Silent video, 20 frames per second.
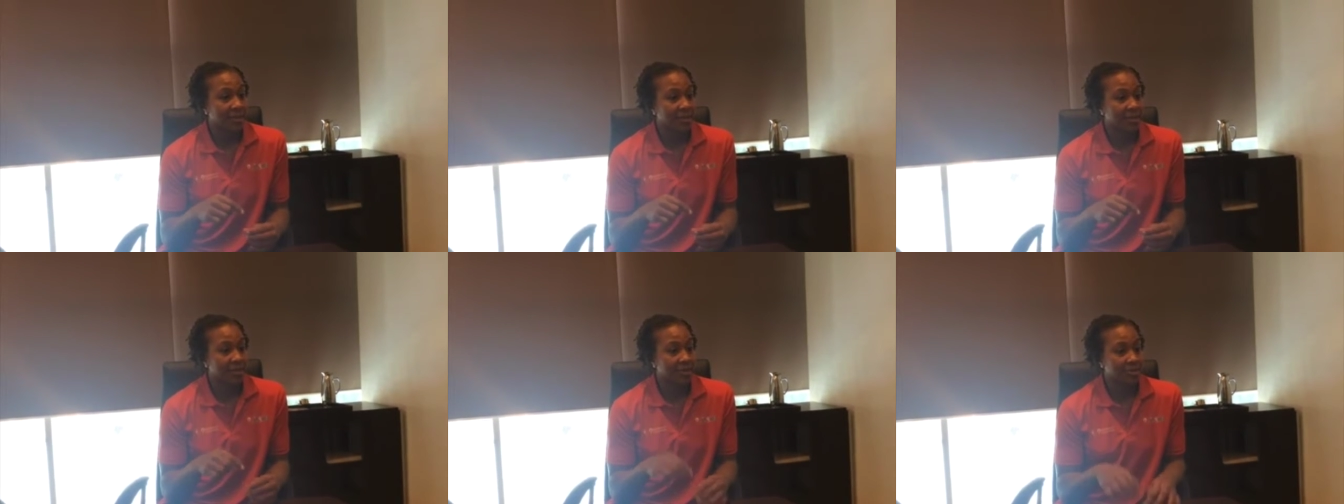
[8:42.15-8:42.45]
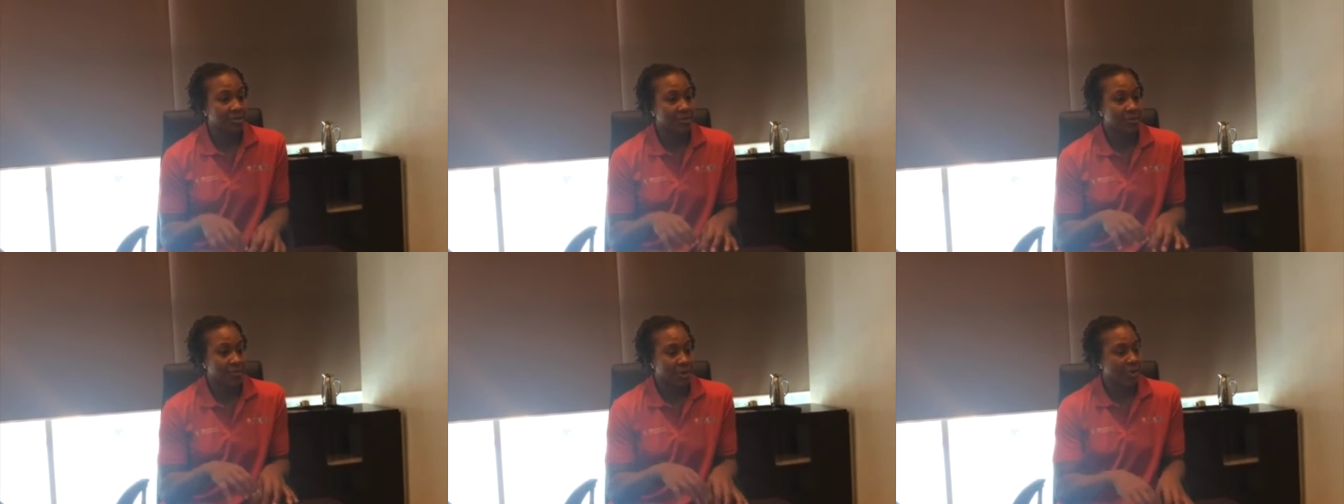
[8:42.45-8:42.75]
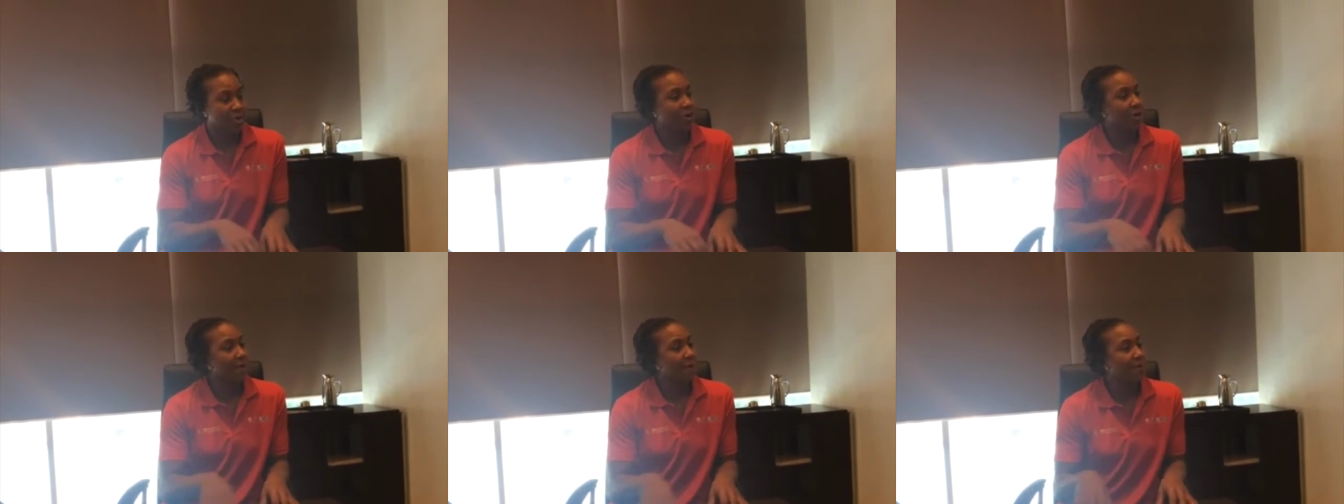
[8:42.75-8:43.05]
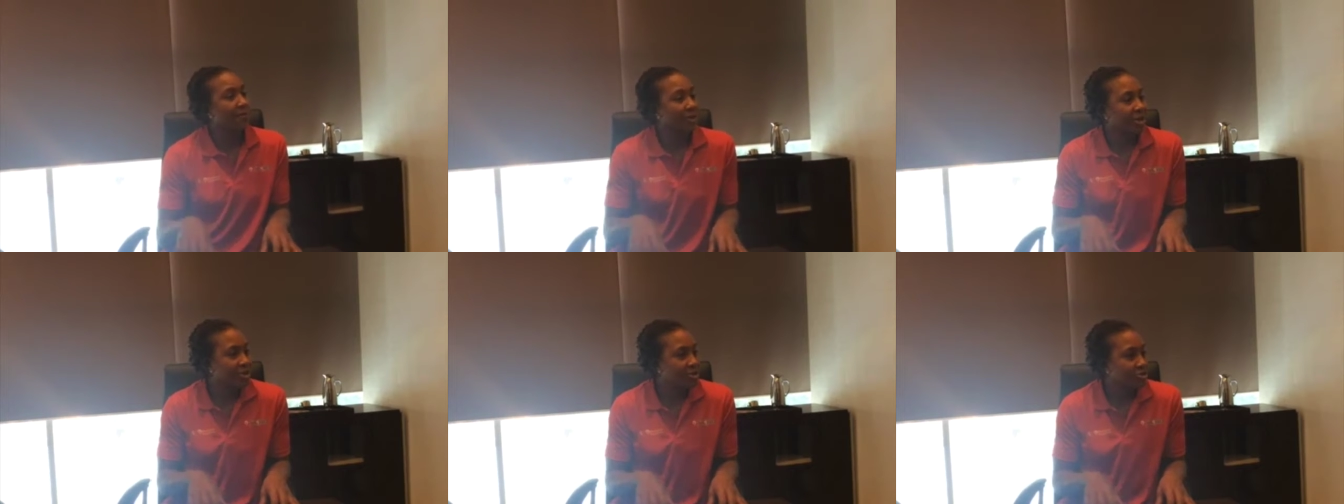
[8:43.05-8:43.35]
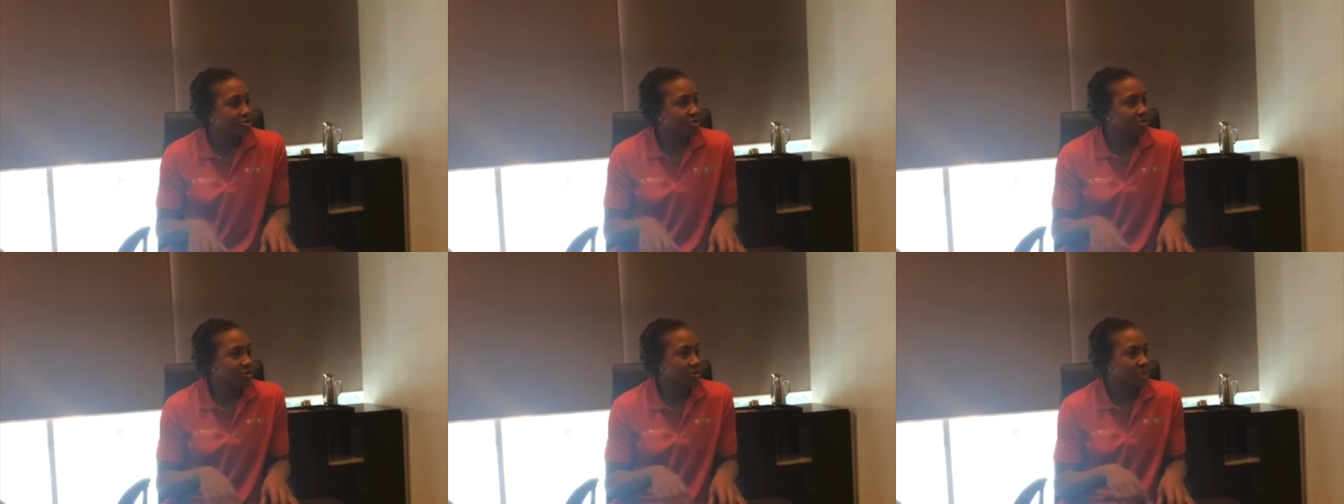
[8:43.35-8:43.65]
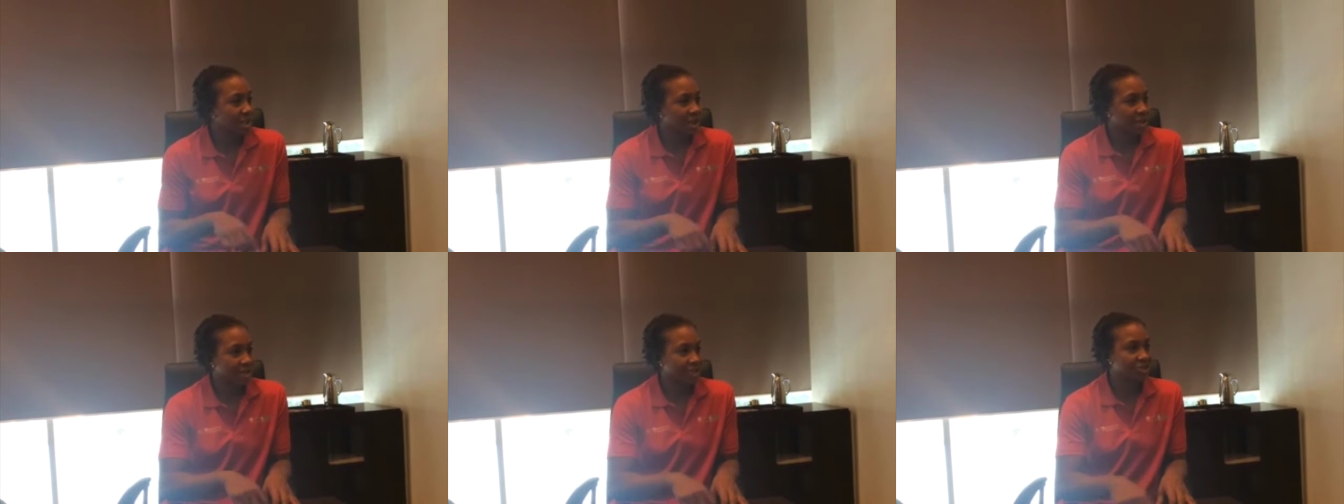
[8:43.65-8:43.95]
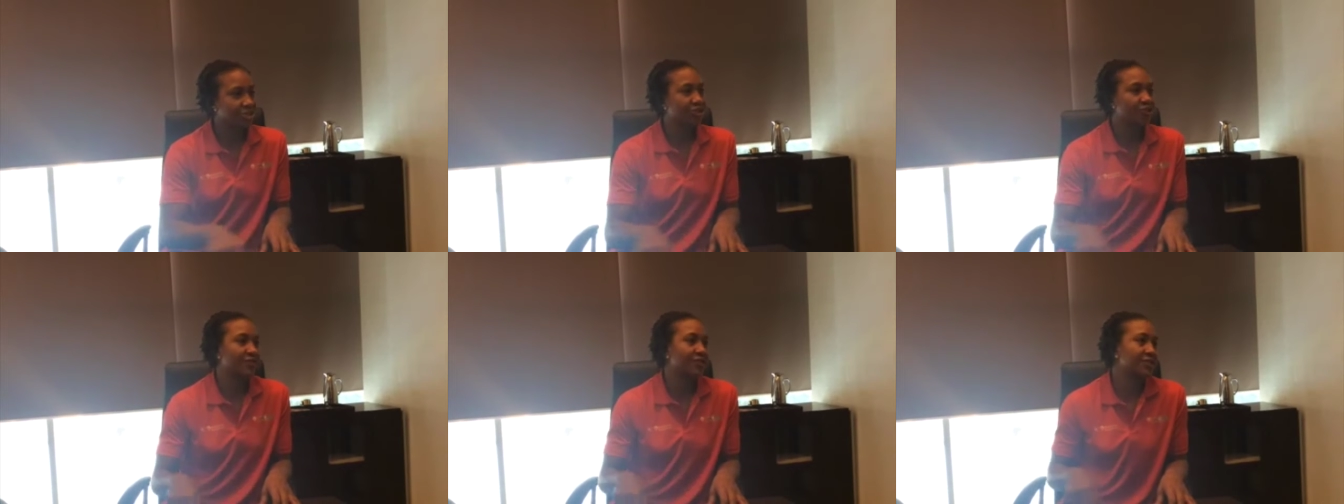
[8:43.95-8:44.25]
there's American players on
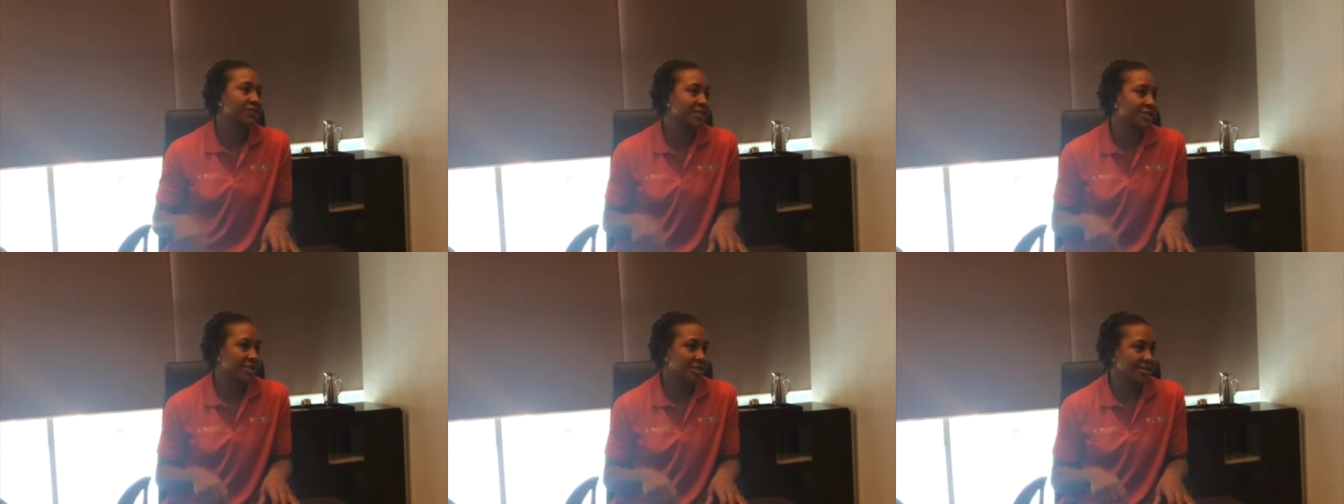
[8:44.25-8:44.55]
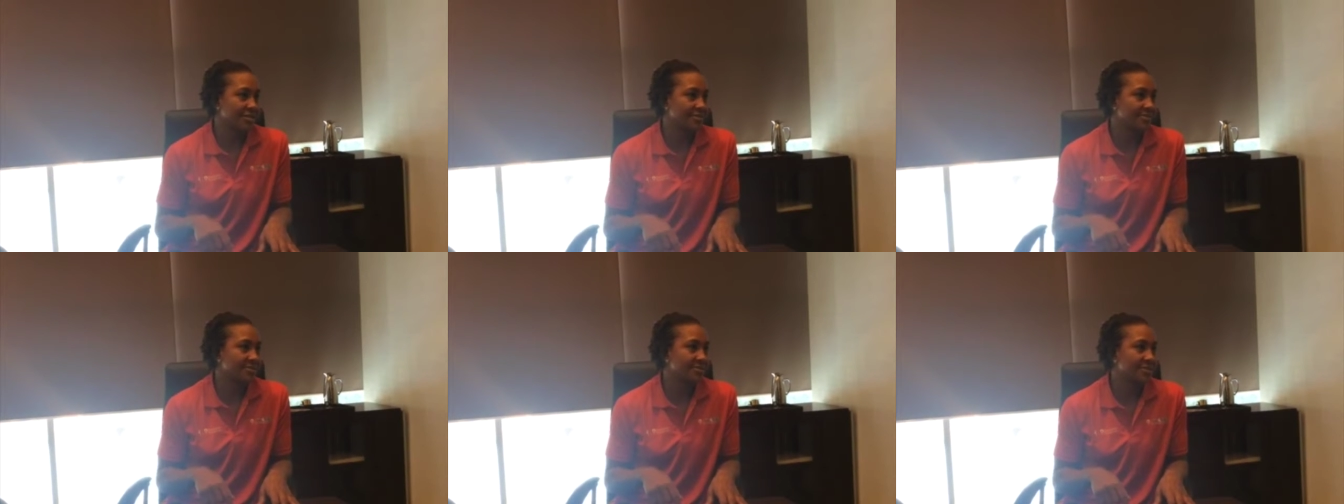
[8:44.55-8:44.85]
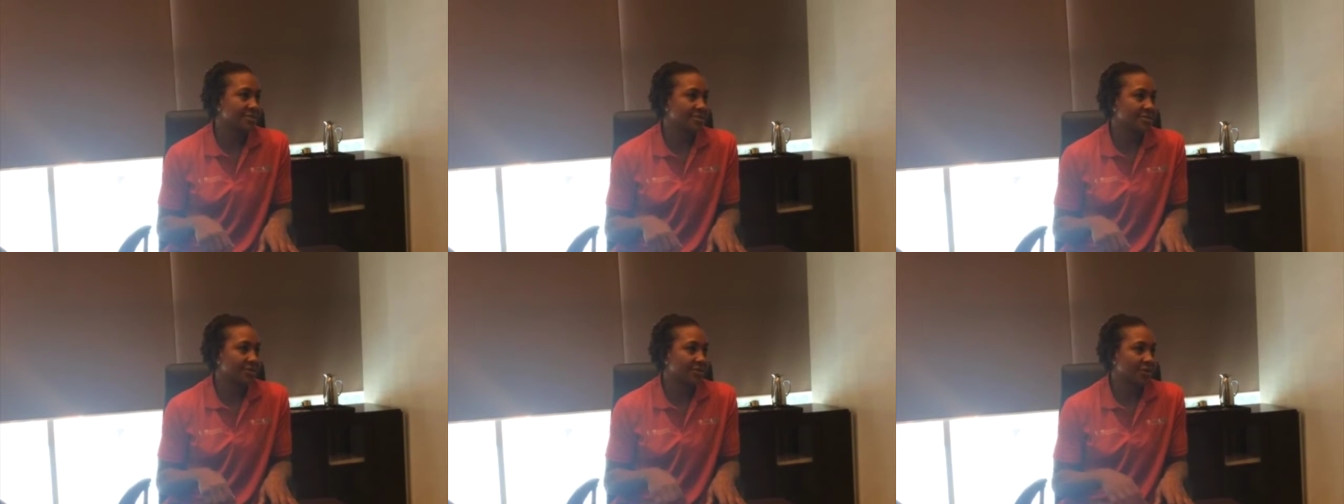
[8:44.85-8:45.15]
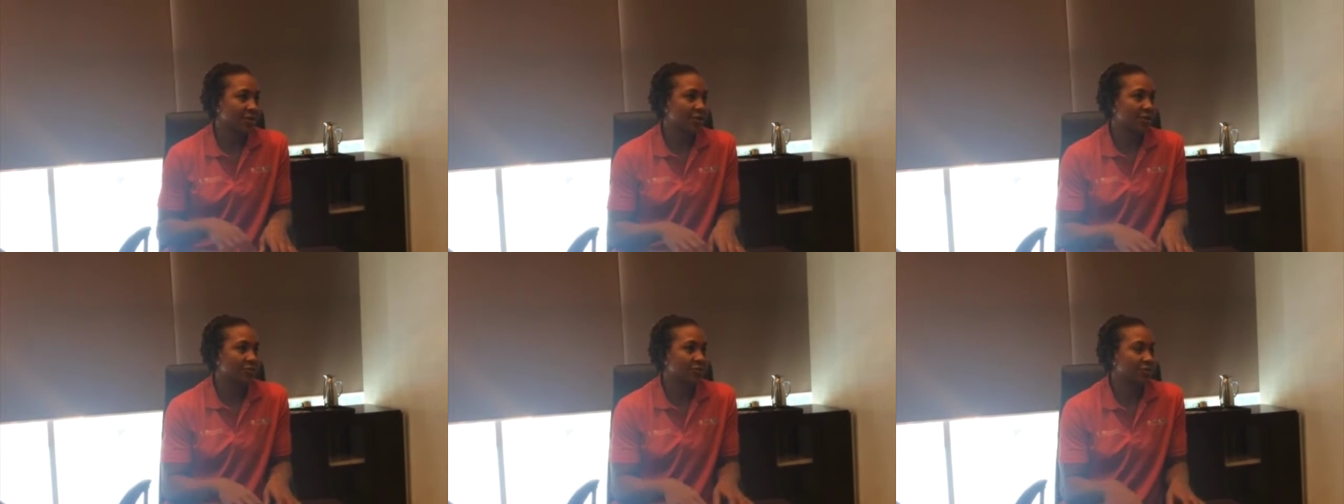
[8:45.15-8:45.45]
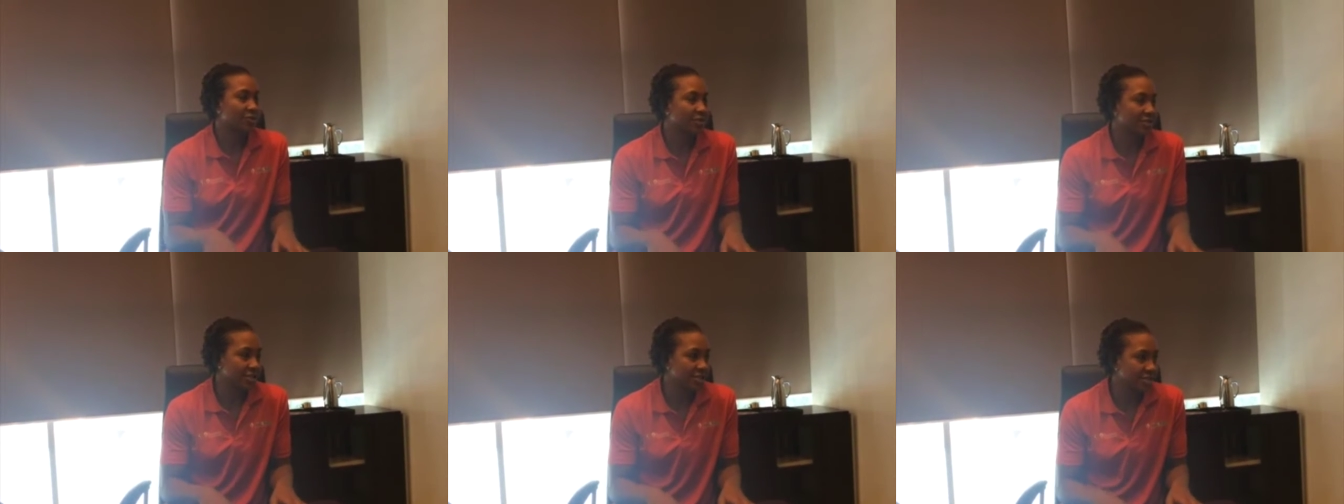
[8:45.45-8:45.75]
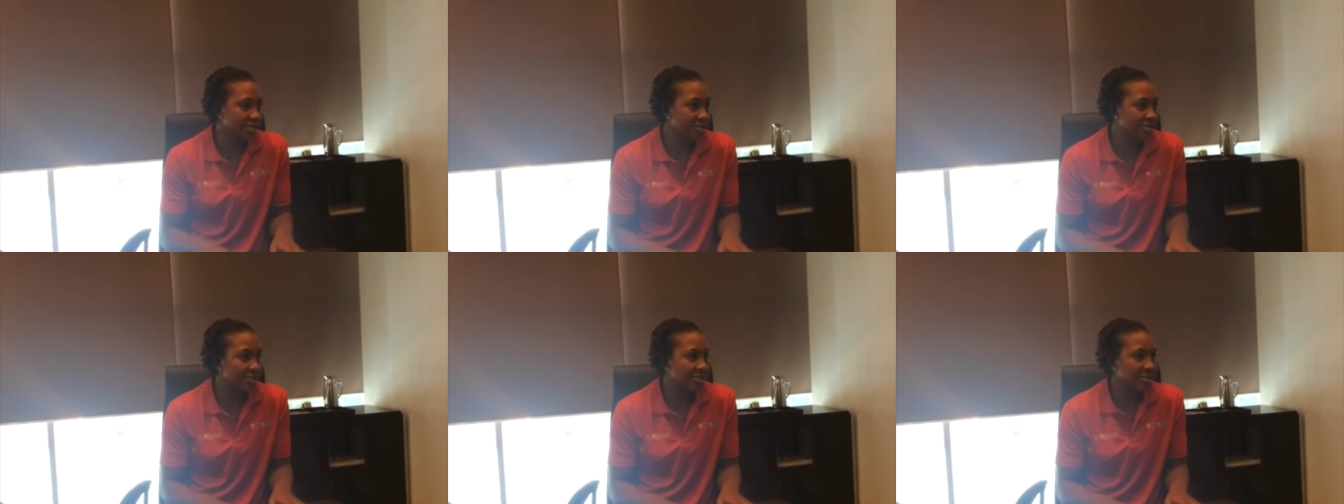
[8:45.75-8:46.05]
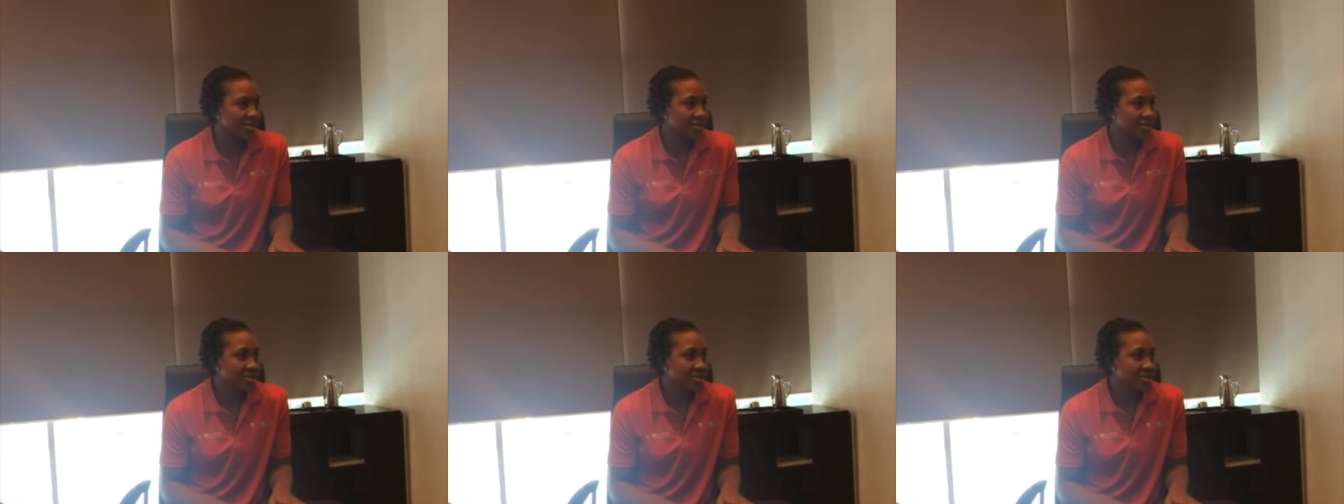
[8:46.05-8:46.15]
each of the teams overseas.